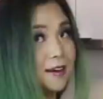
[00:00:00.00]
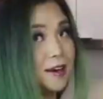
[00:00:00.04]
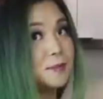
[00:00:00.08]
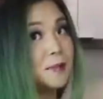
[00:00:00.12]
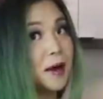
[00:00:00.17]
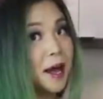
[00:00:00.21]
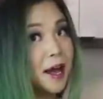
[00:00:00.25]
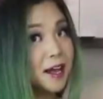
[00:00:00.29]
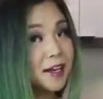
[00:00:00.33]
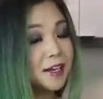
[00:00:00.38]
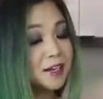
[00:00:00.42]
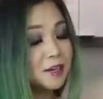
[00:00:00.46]
am
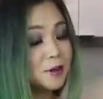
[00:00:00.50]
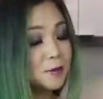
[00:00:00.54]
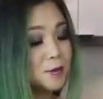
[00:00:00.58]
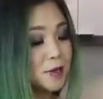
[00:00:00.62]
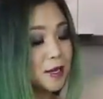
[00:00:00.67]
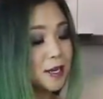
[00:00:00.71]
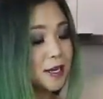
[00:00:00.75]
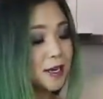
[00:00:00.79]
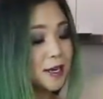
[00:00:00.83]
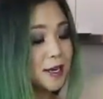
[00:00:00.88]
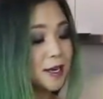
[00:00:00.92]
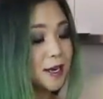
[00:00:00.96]
I gonna
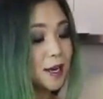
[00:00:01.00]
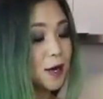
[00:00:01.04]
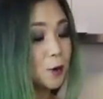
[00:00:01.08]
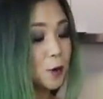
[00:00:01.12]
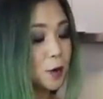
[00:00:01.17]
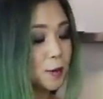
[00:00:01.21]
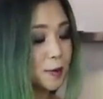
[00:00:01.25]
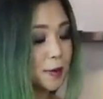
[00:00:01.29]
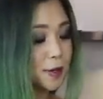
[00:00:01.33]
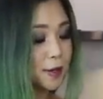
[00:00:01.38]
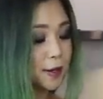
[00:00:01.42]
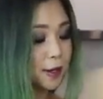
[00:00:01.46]
be a
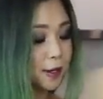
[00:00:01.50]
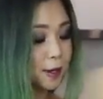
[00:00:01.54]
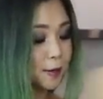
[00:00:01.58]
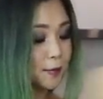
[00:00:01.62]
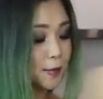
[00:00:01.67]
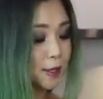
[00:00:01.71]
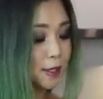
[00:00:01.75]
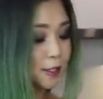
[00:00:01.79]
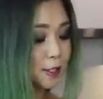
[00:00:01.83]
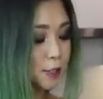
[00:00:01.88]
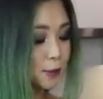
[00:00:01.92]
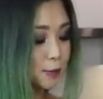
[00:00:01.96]
woman that can
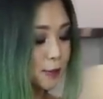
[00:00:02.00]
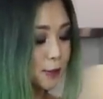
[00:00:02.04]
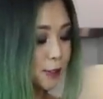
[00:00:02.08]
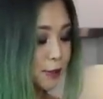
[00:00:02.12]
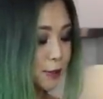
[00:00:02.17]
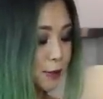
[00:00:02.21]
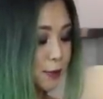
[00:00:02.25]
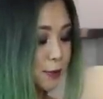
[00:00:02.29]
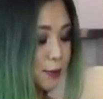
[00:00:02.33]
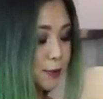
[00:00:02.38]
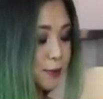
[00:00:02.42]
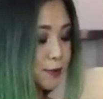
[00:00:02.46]
make
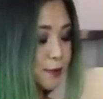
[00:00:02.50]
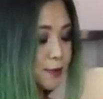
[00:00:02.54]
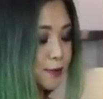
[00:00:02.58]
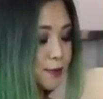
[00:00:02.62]
tiramisu?